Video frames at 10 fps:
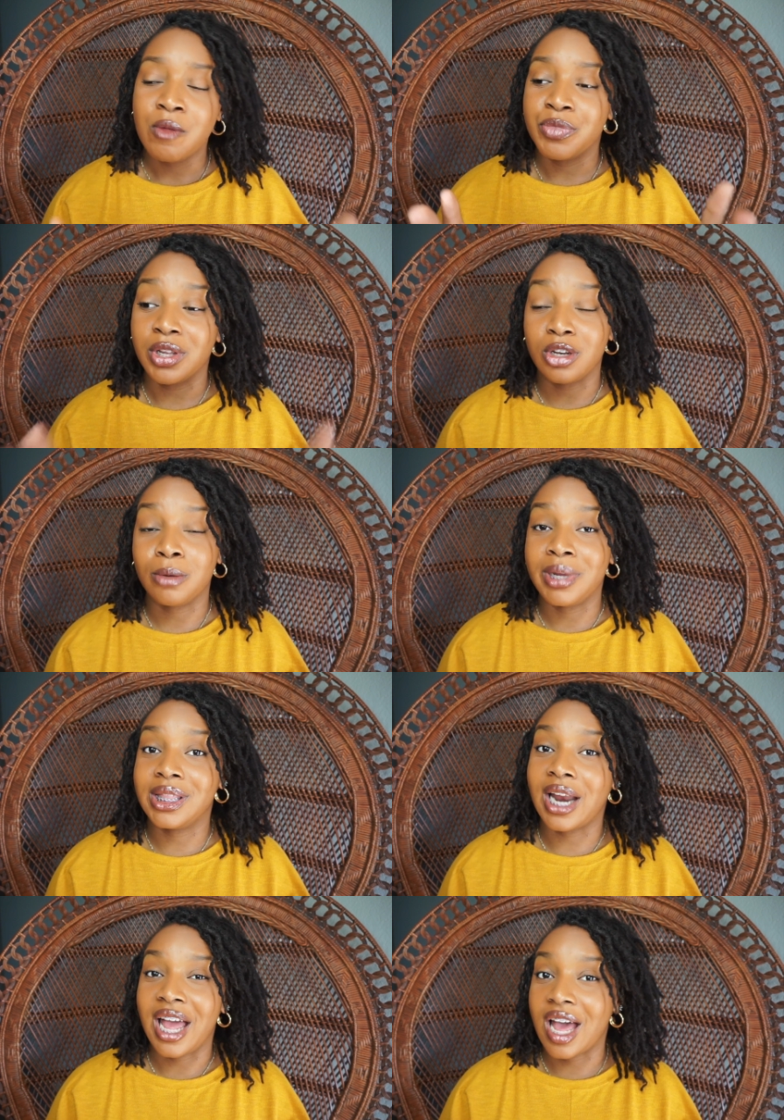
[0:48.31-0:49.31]
the little bit
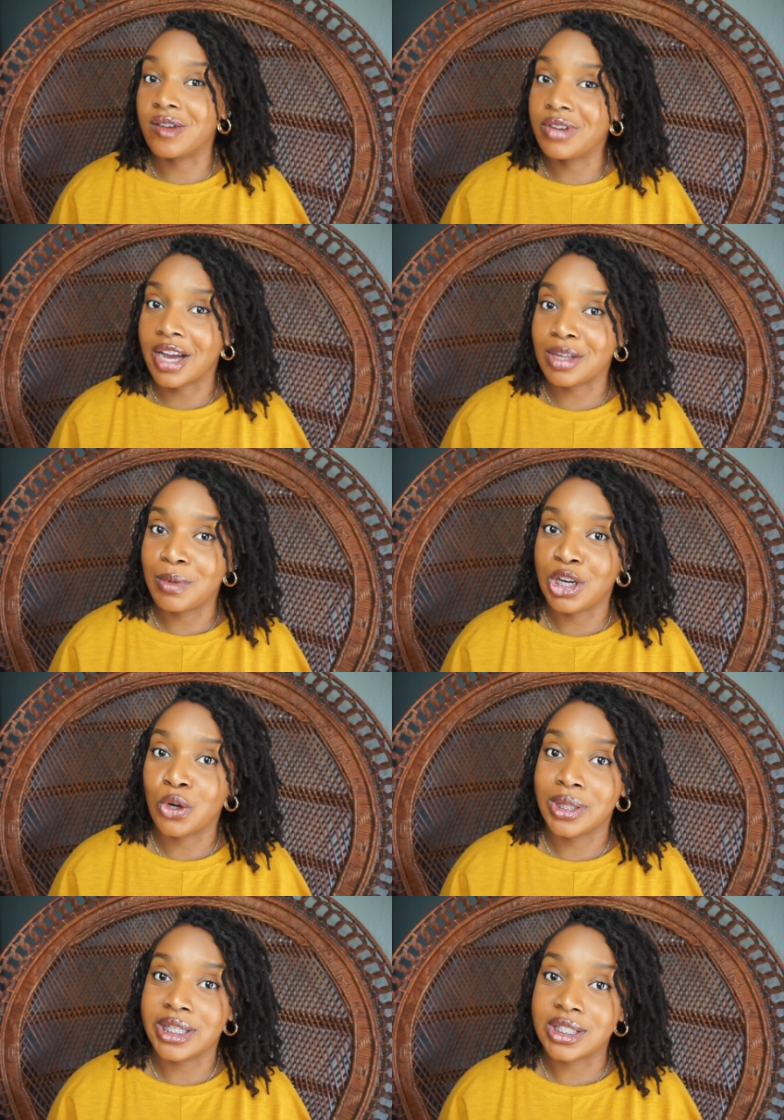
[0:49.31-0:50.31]
that I have documented
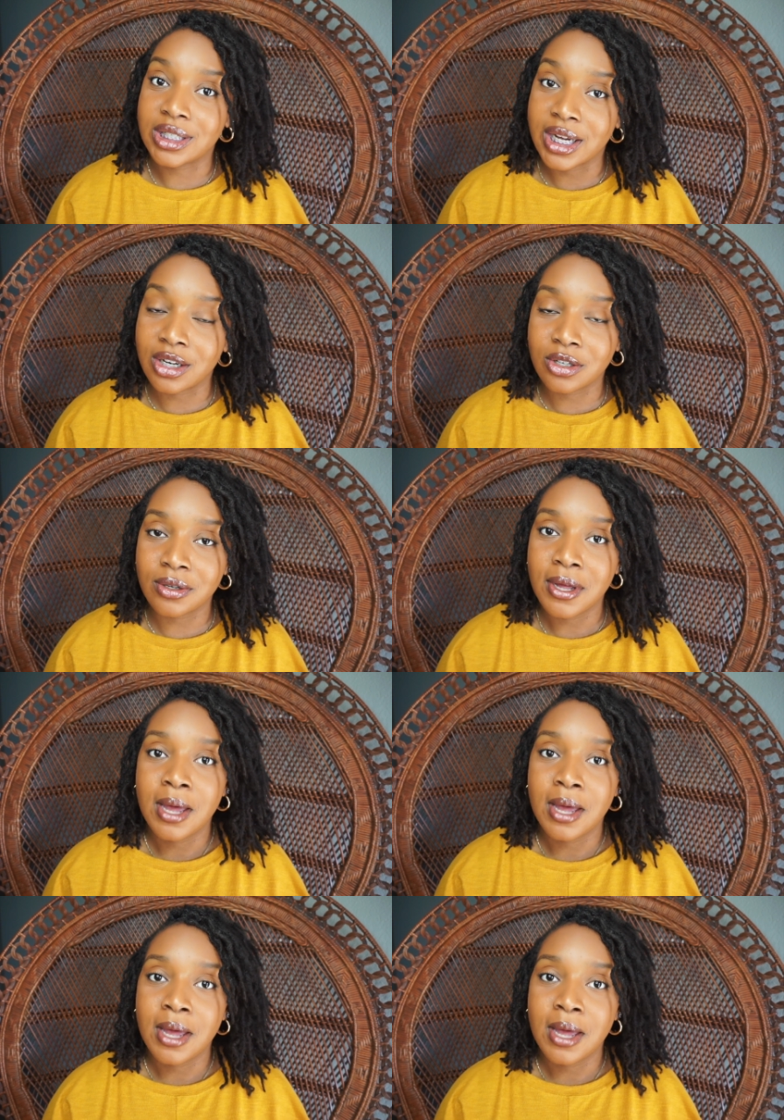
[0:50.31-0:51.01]
on this channel.